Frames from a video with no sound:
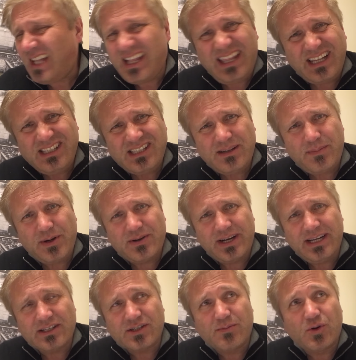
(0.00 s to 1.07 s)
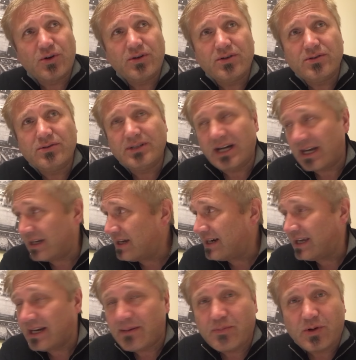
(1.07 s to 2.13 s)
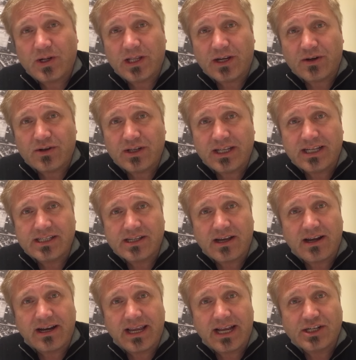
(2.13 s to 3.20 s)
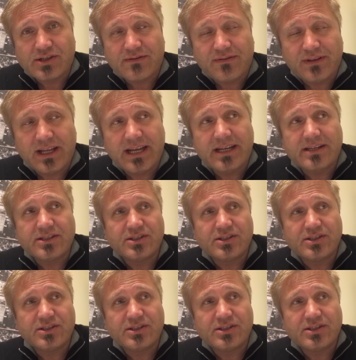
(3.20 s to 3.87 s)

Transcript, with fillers: that's about it. Tomorrow, I got to get up really early because I got to catch a flight.